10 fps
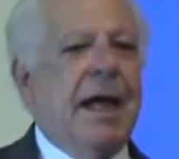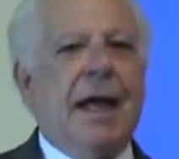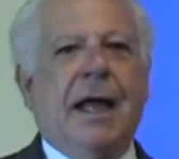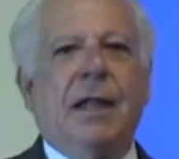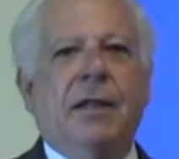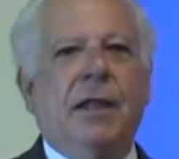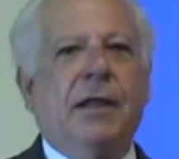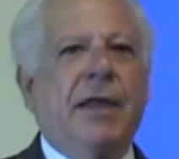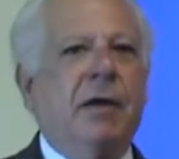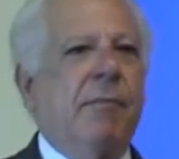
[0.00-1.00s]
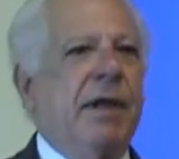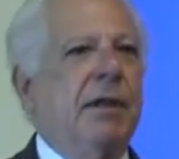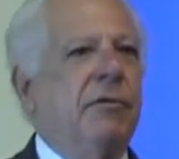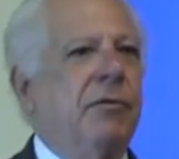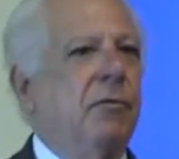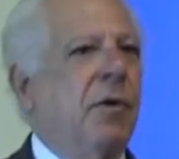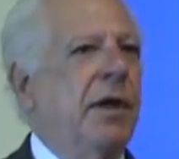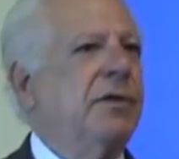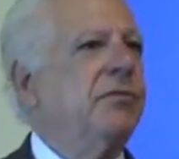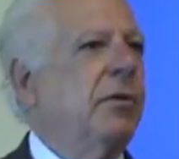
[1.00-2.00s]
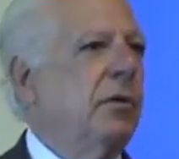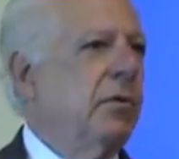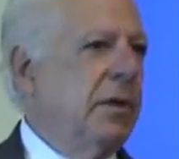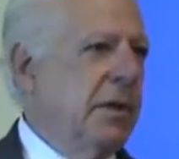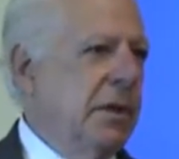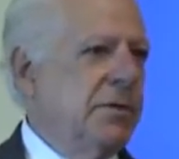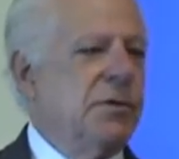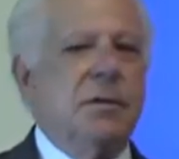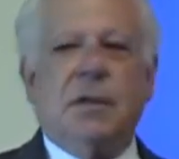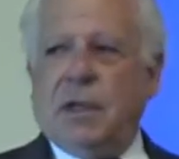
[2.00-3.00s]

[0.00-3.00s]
And there are many different ways for doing this.